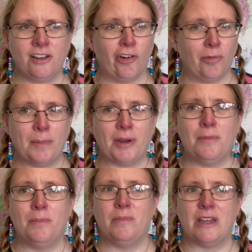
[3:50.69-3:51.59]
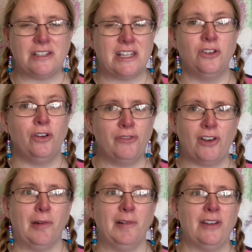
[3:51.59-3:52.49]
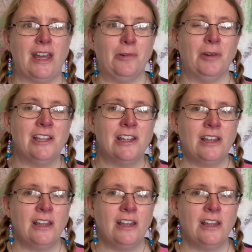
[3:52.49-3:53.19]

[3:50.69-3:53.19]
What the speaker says: Can't remember. It's not far anyway.